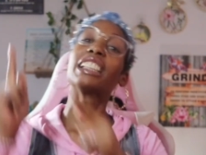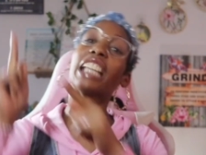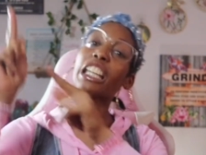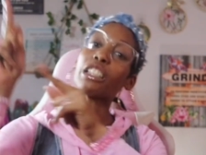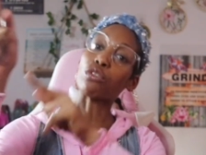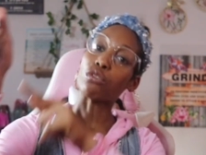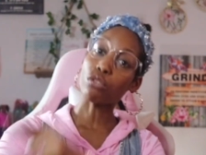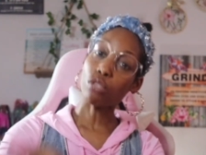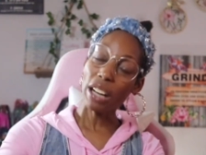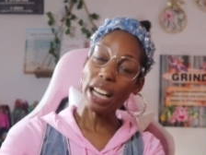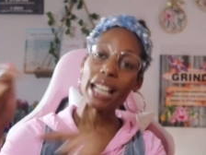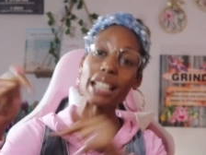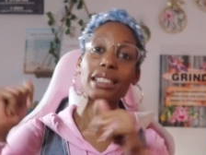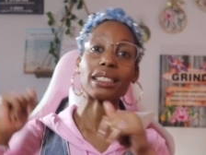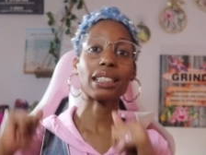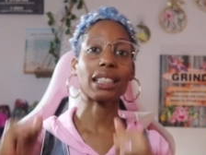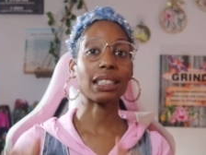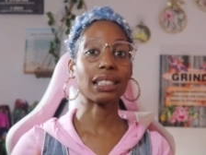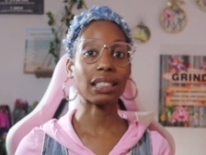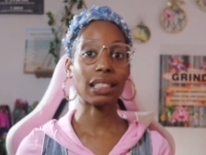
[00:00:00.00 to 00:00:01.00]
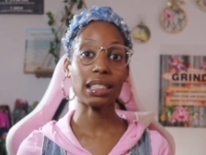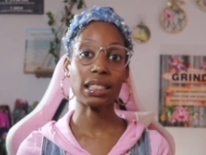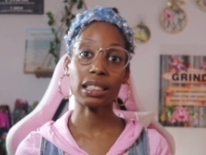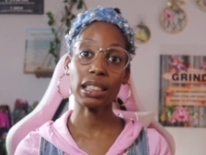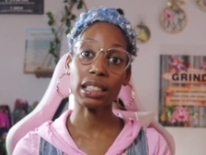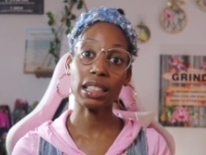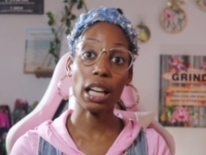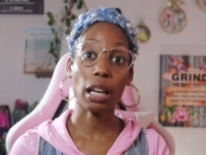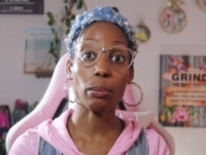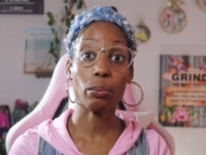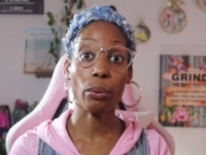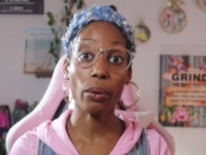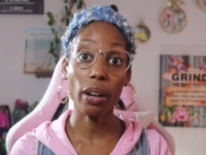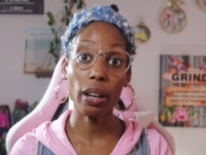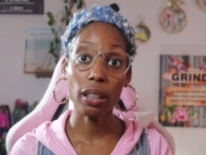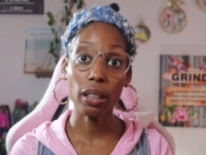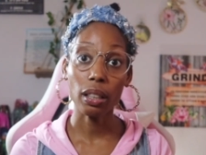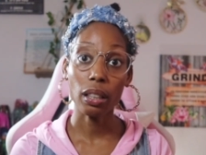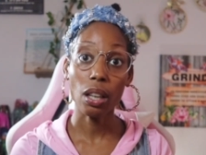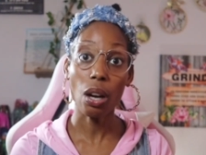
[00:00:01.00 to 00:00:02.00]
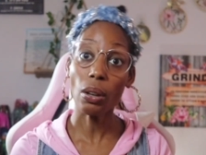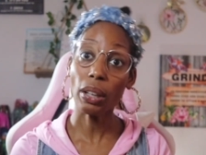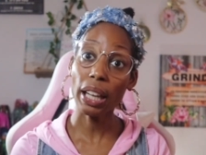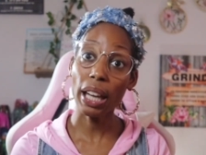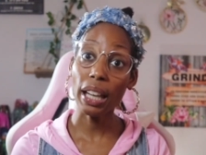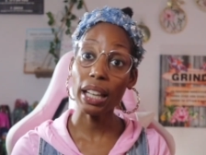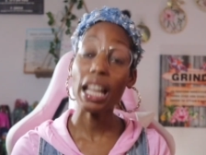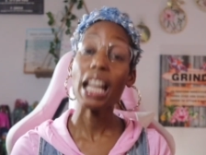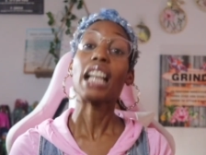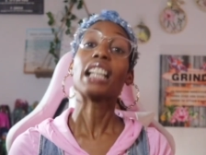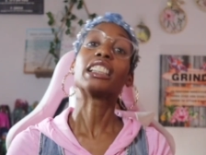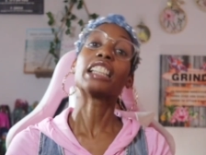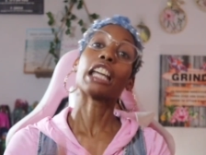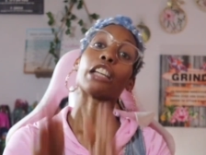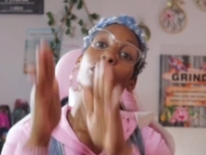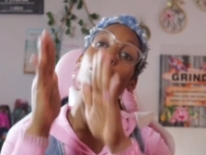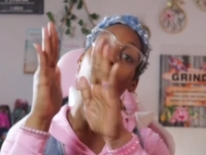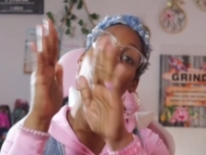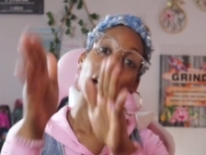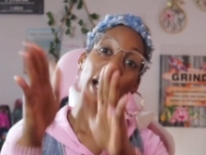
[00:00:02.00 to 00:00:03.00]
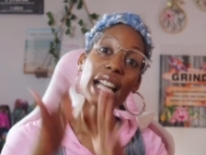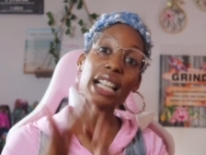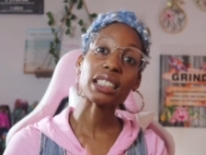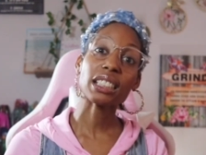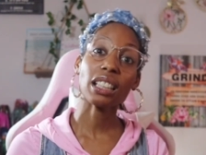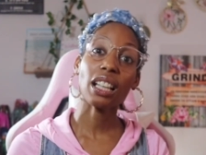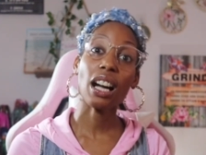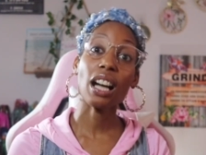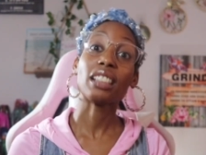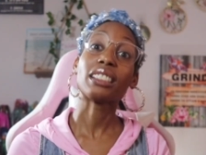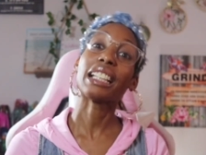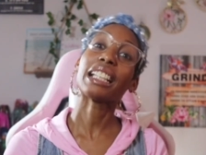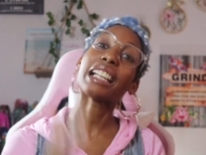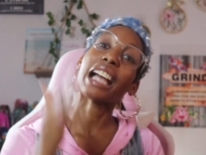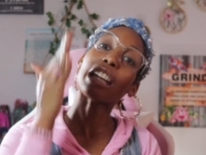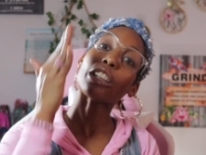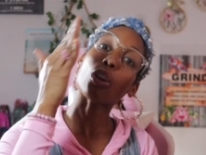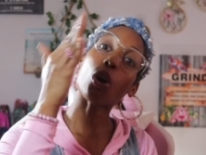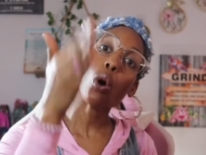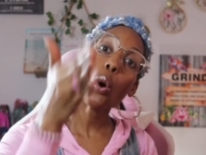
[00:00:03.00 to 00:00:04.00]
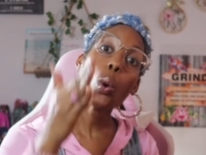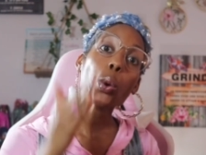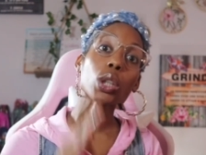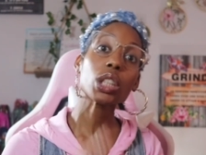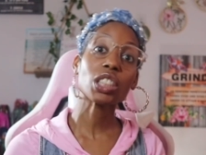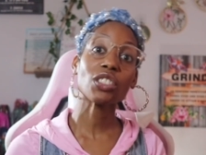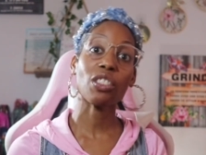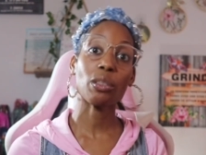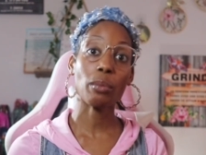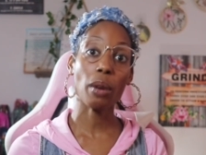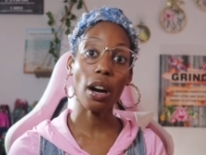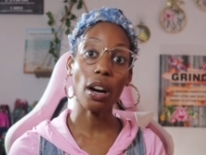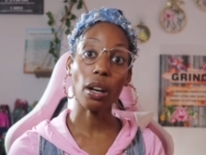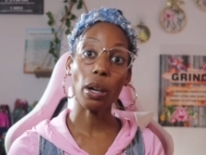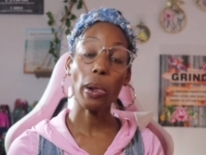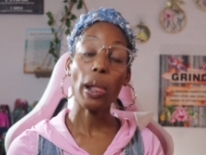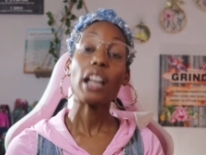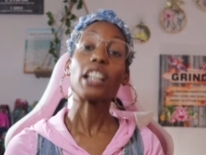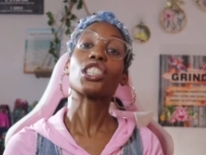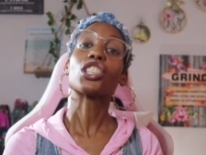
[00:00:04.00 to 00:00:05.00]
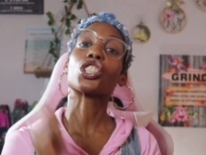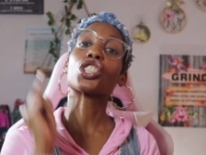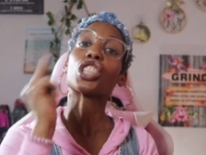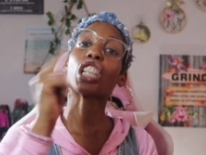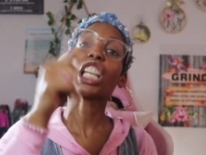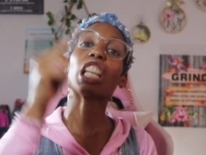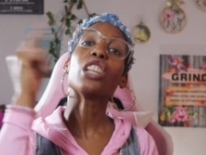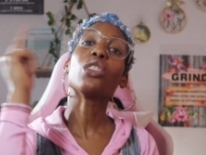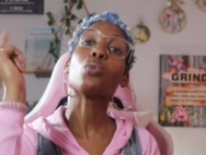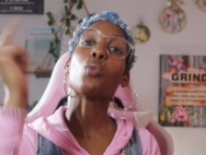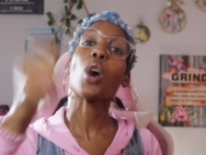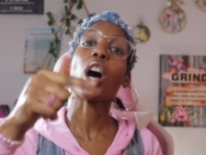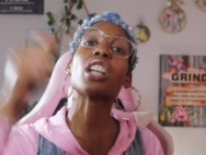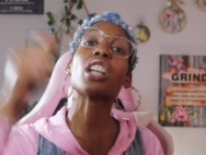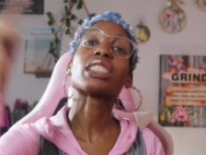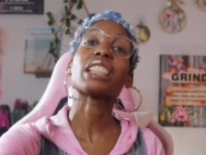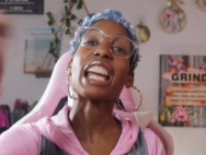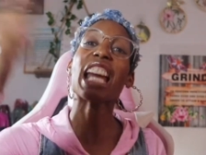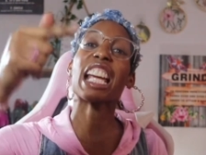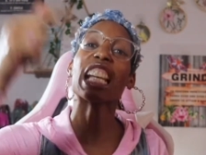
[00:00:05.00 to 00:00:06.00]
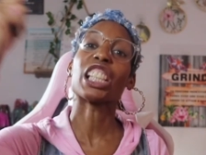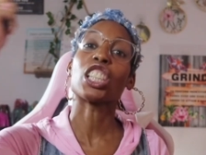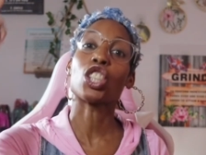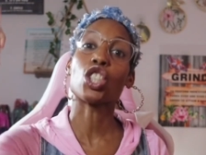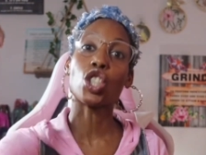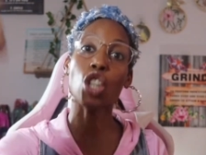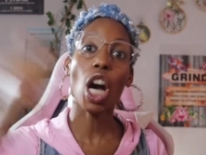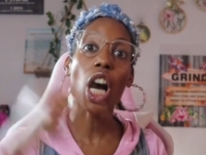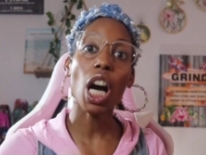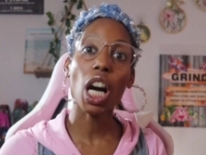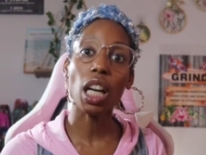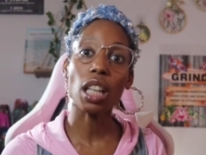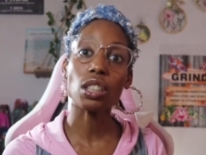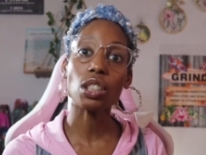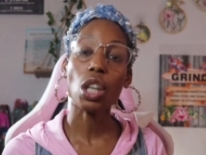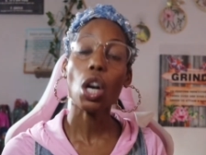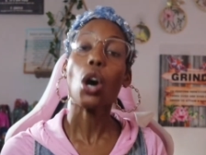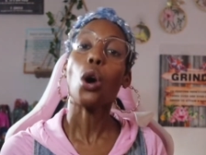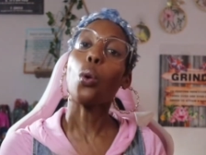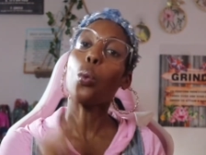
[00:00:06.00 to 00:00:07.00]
They ran to Sister Deborah. Okay? They ran to her. They got orders from her. She was a judge.